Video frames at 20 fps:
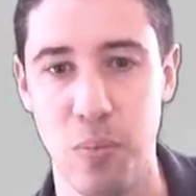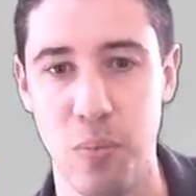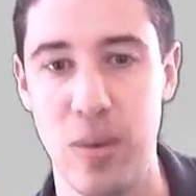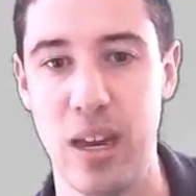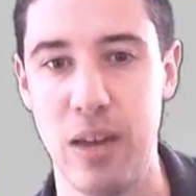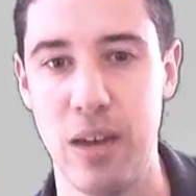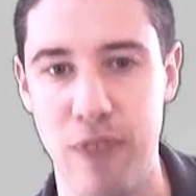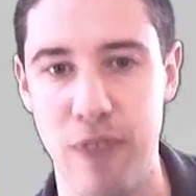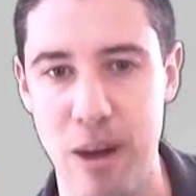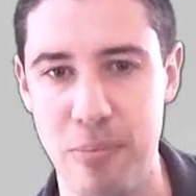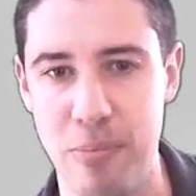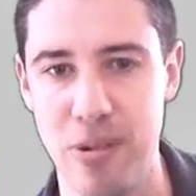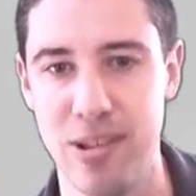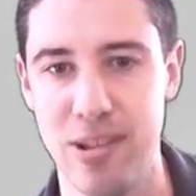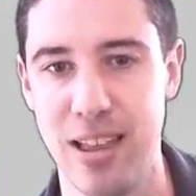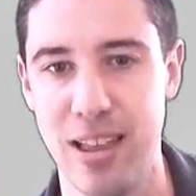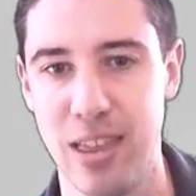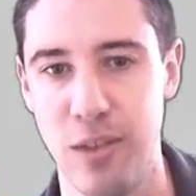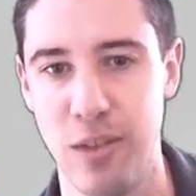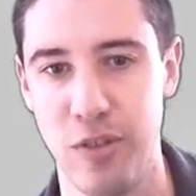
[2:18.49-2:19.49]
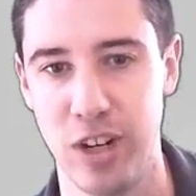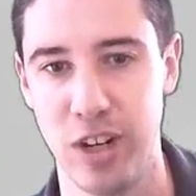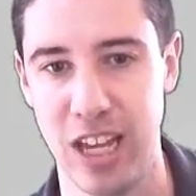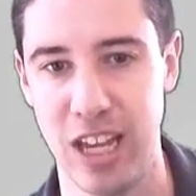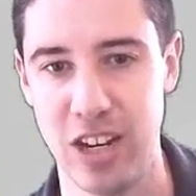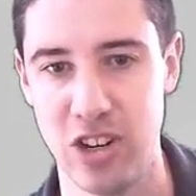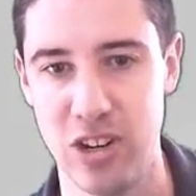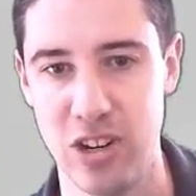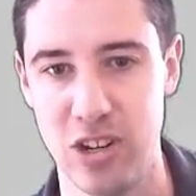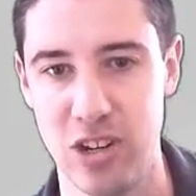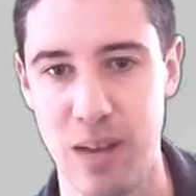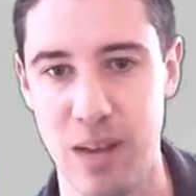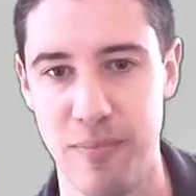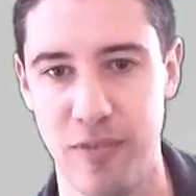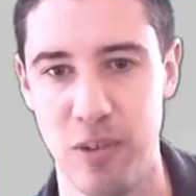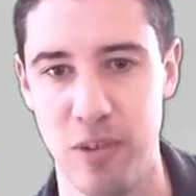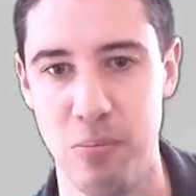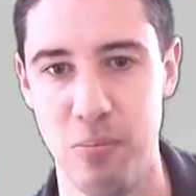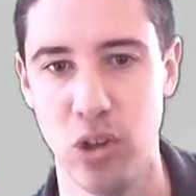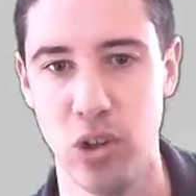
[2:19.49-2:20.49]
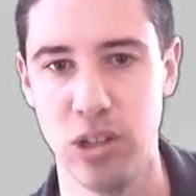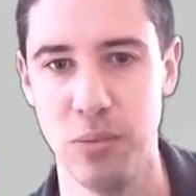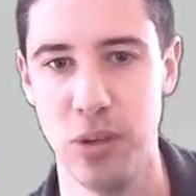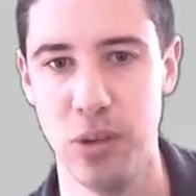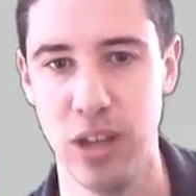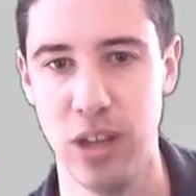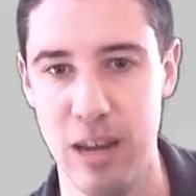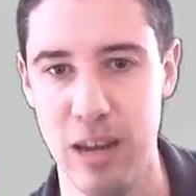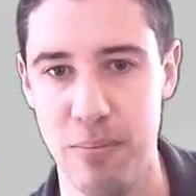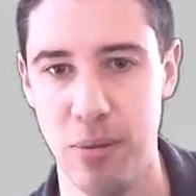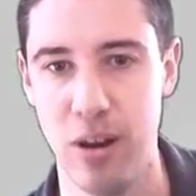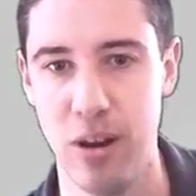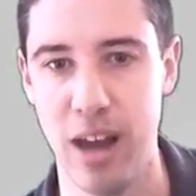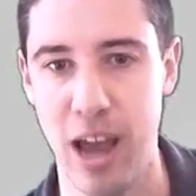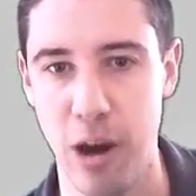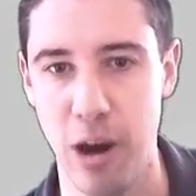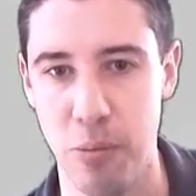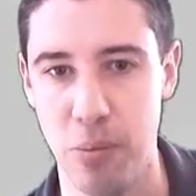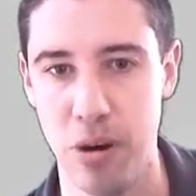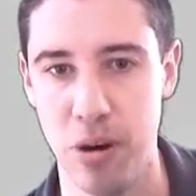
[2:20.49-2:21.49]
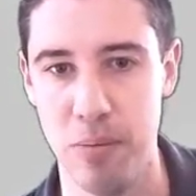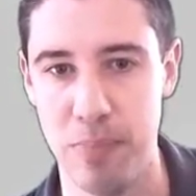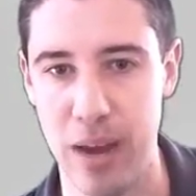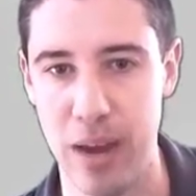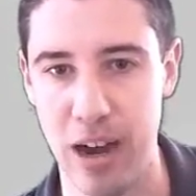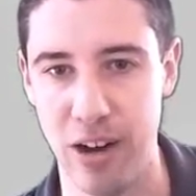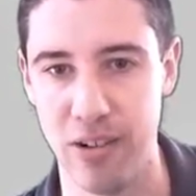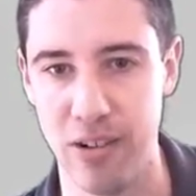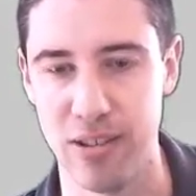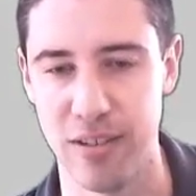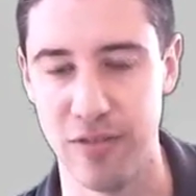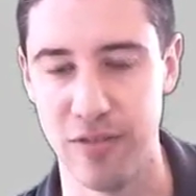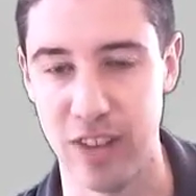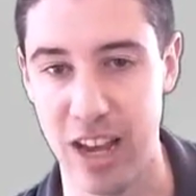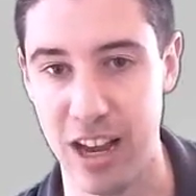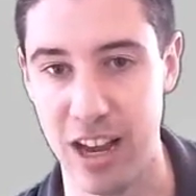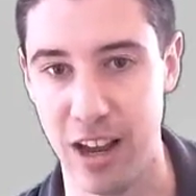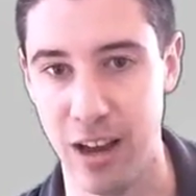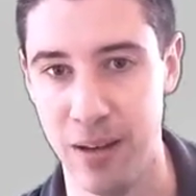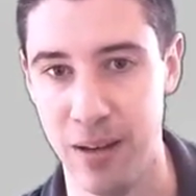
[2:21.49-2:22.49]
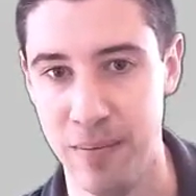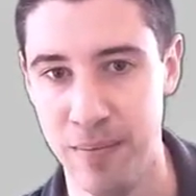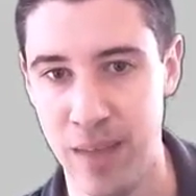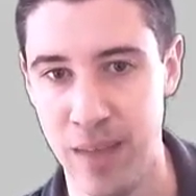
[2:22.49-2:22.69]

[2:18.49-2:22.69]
we can represent the relationship for multiple input-output pairs of data.